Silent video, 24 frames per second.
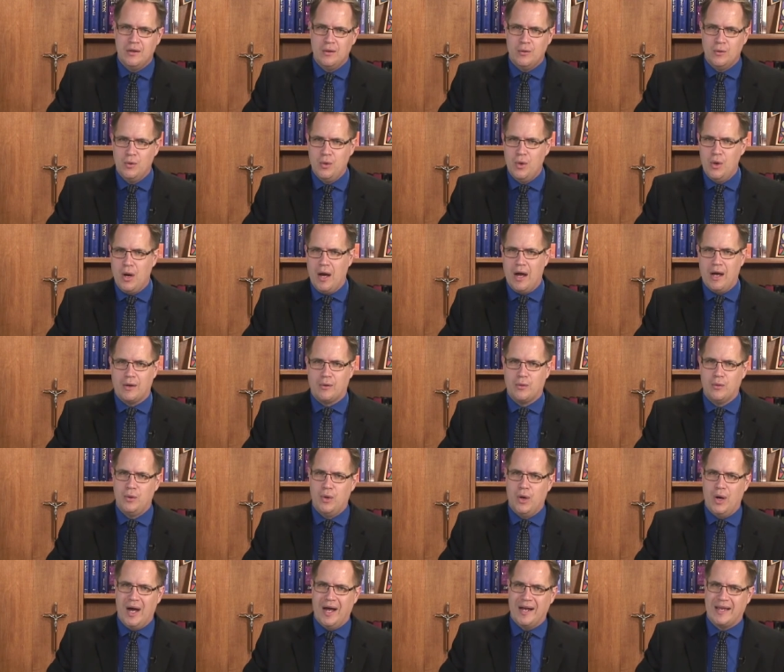Ruach,
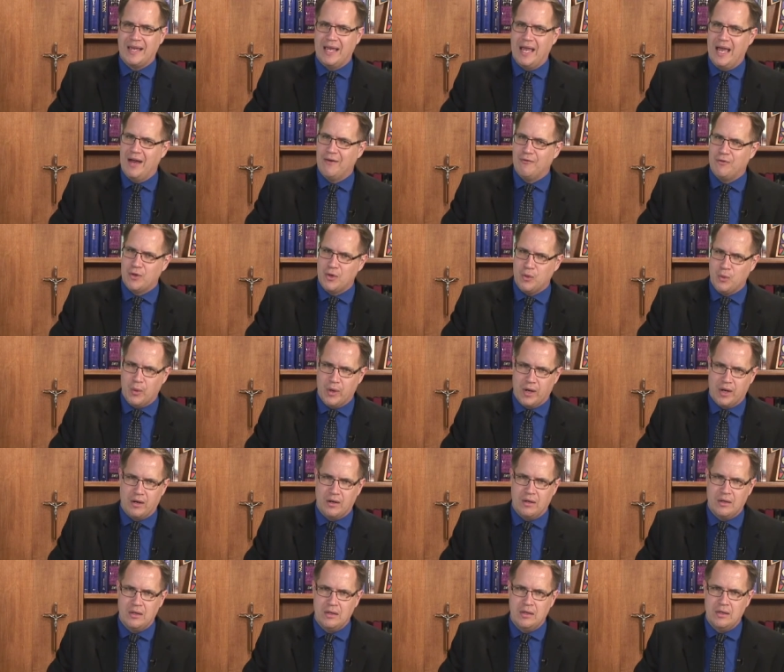Ruach
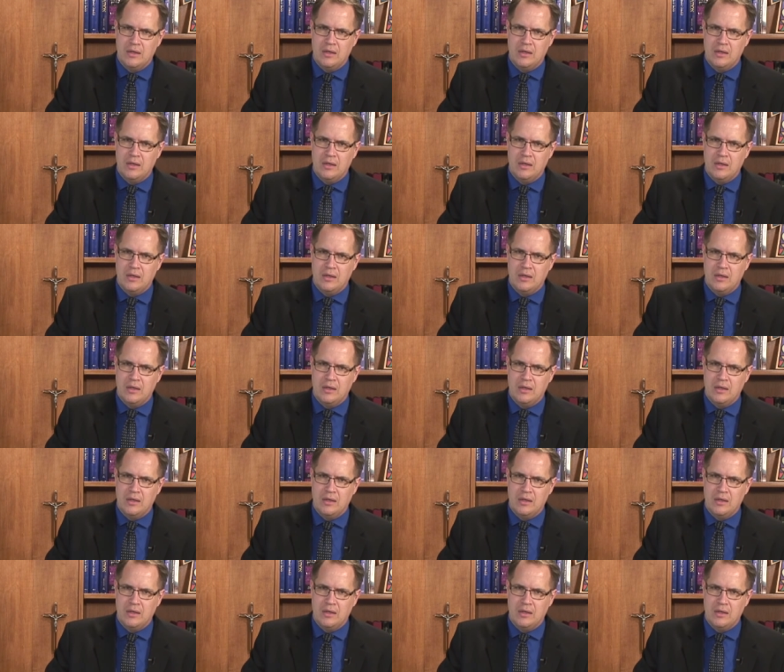everywhere.